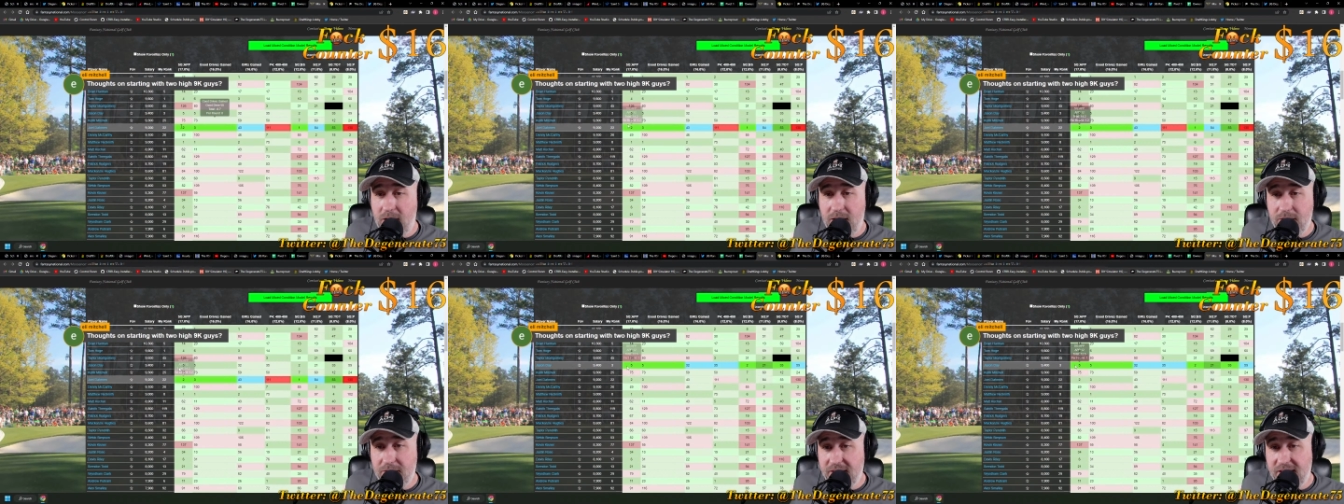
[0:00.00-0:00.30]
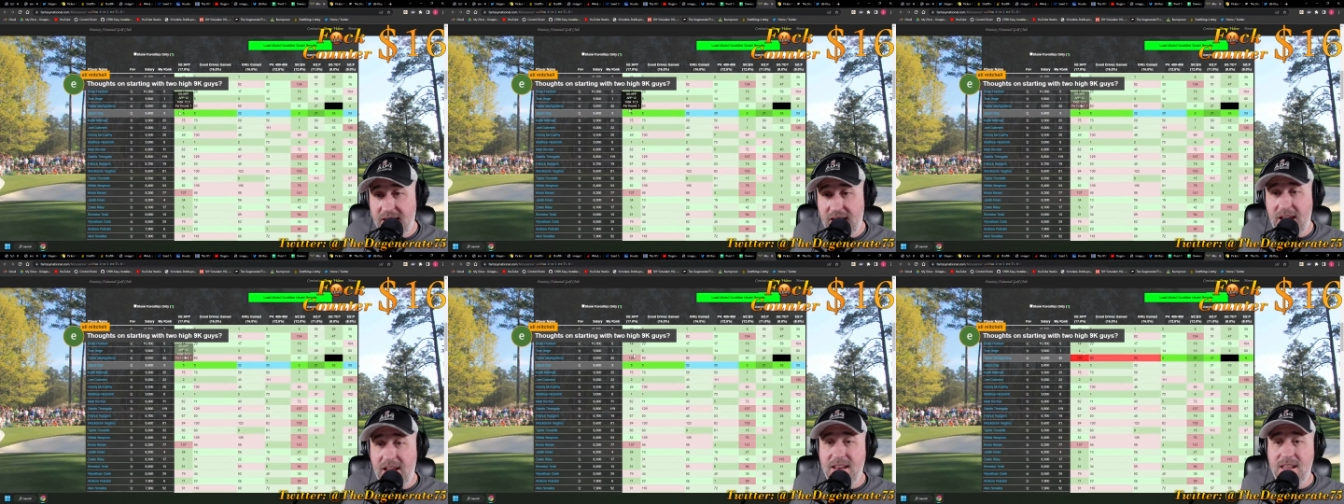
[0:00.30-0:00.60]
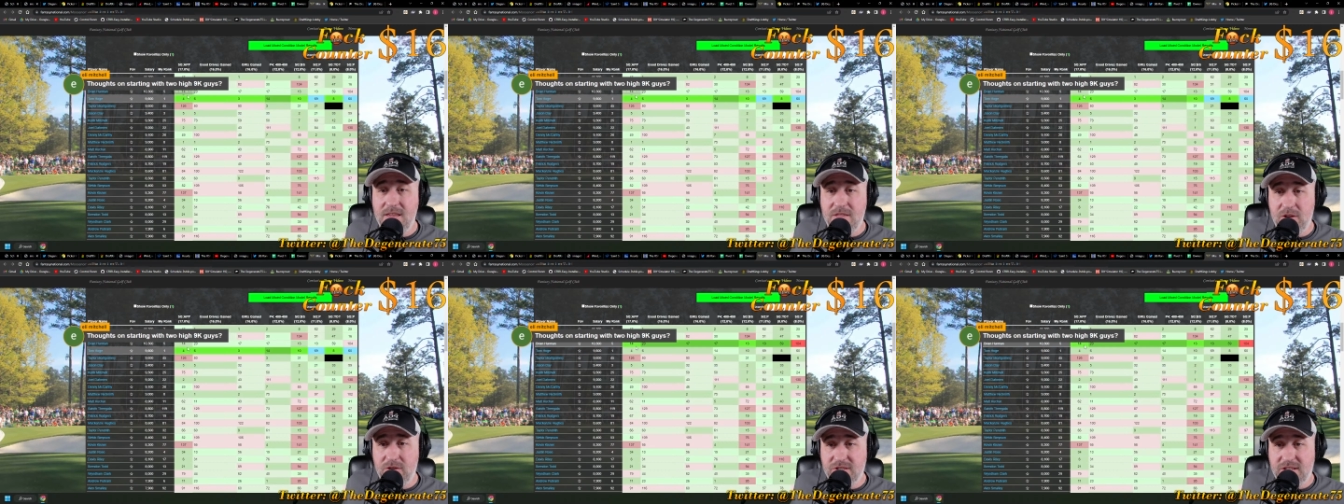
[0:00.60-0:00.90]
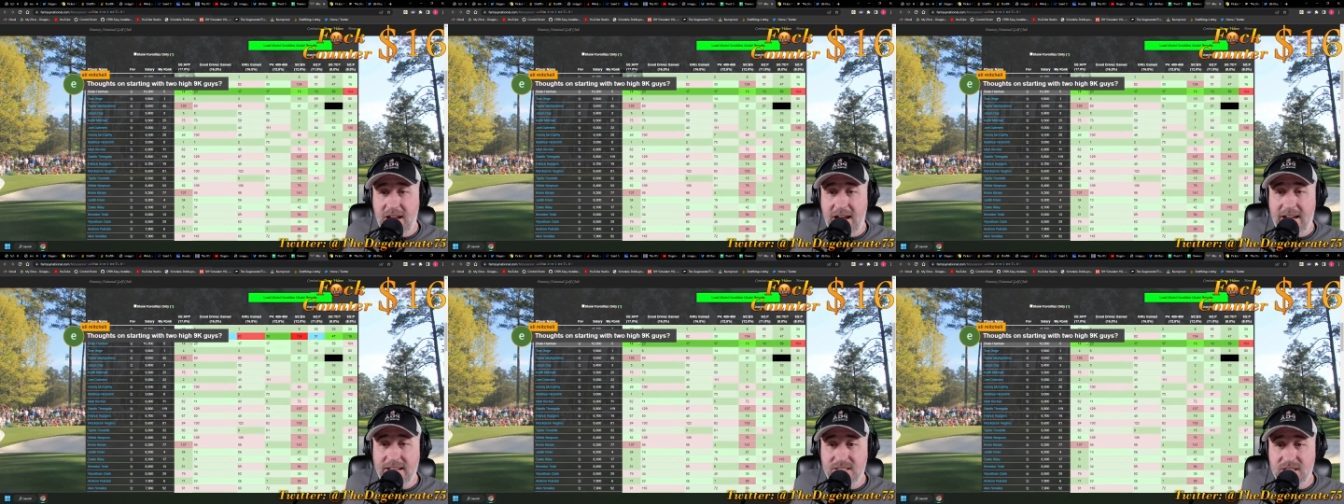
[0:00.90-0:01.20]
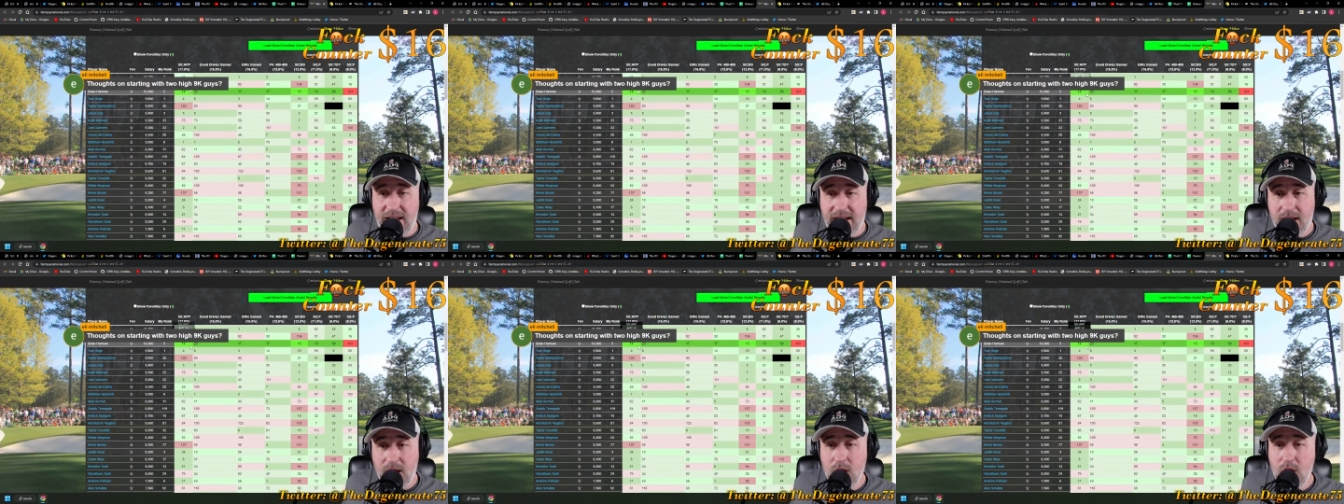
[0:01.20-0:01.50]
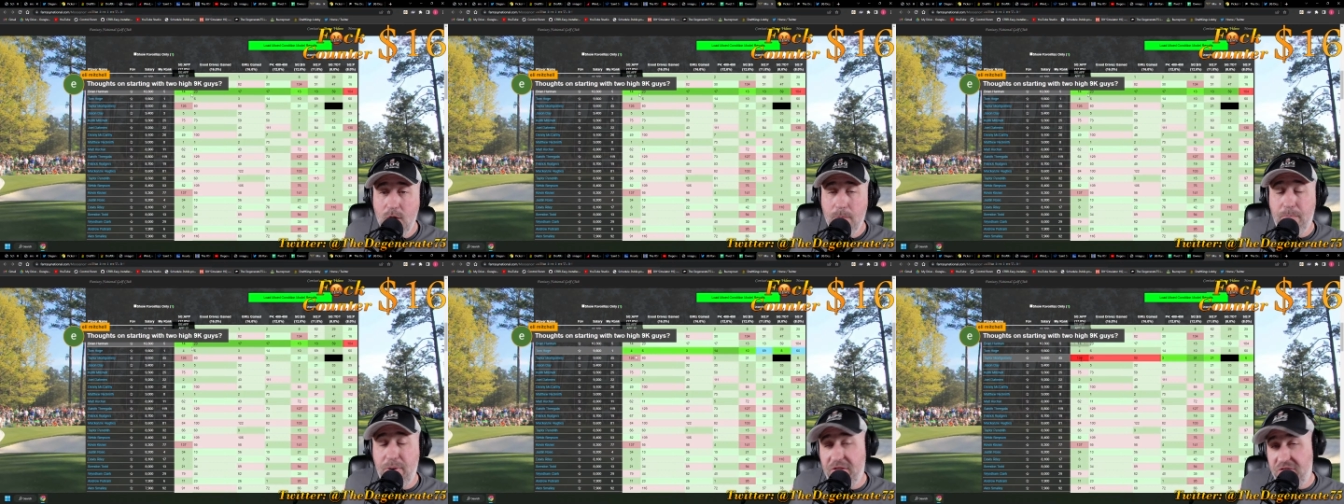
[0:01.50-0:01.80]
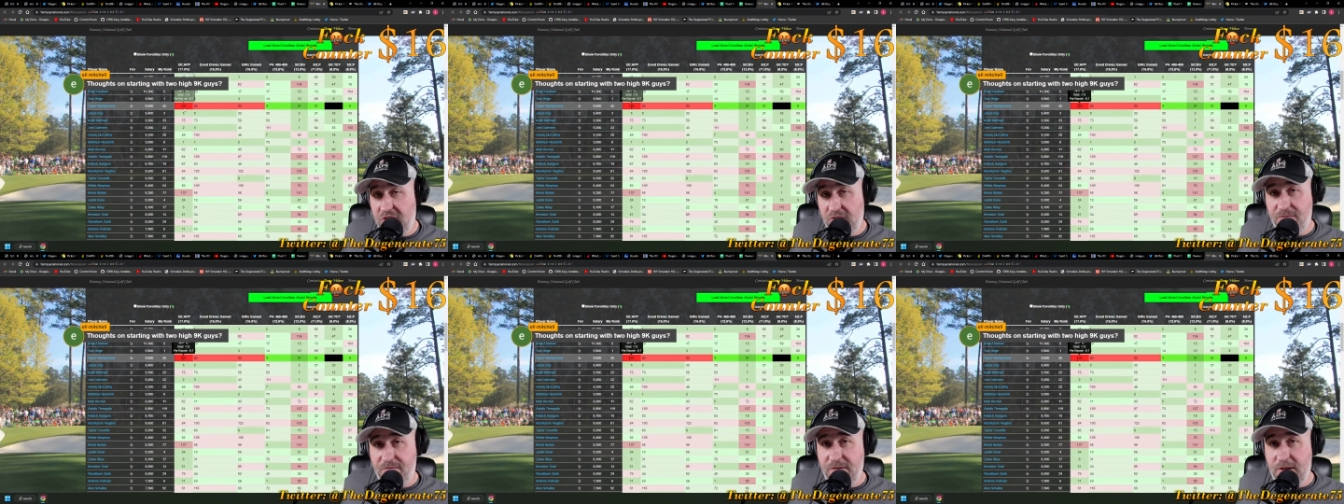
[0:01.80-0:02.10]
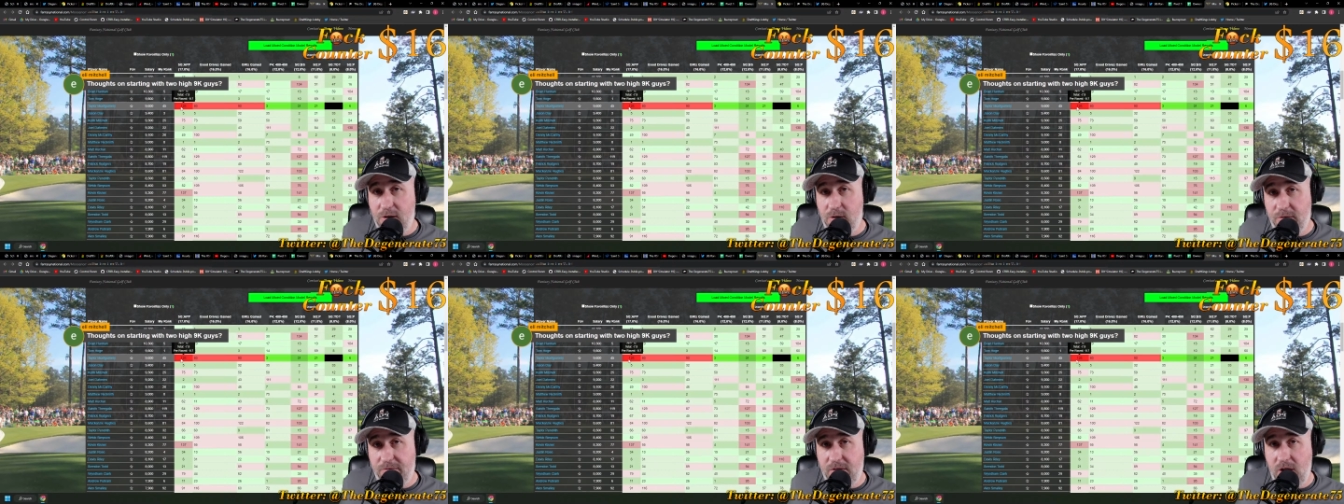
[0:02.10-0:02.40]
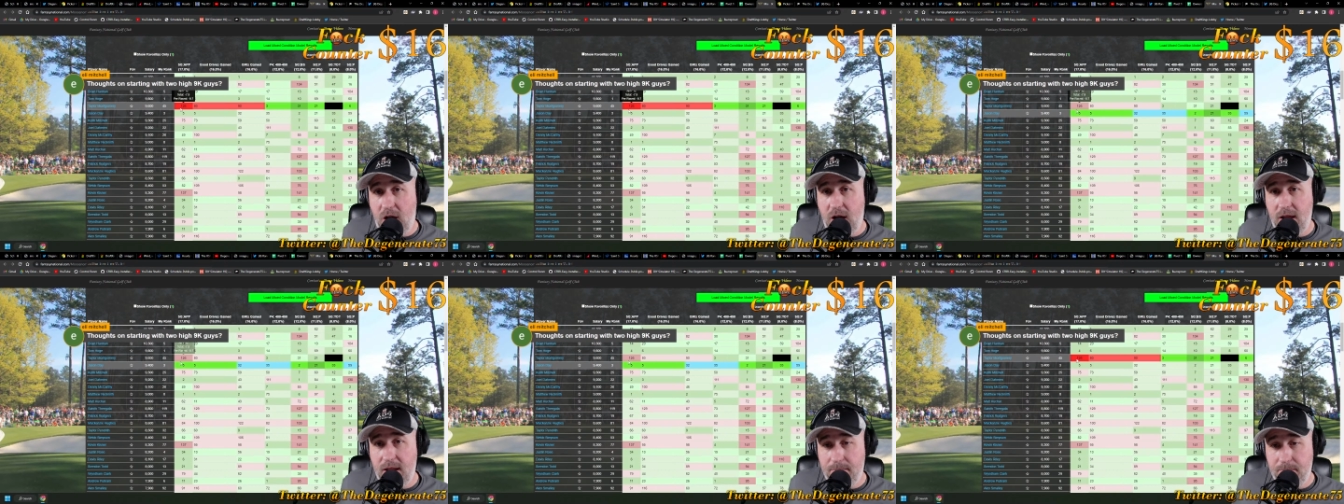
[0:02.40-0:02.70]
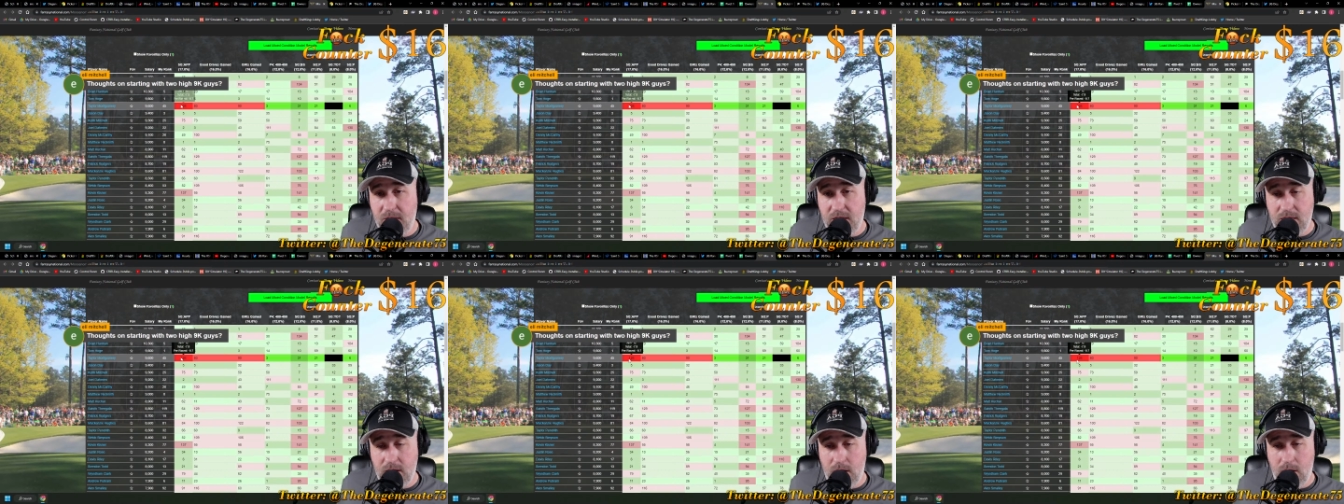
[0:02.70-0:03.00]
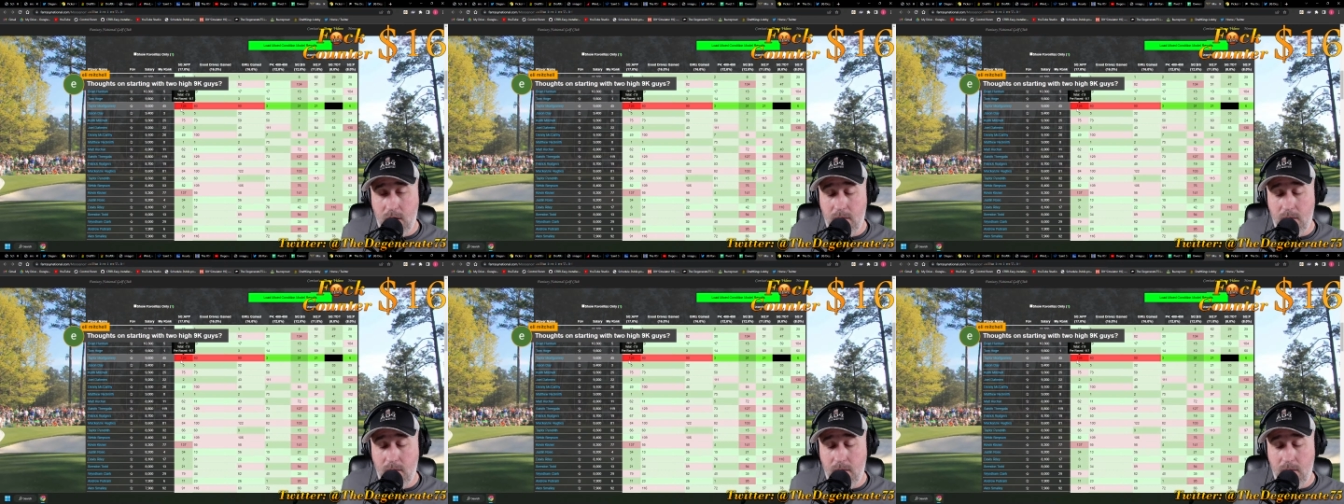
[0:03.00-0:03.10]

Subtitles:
I don't think any of those guys like put the fear of God in me that,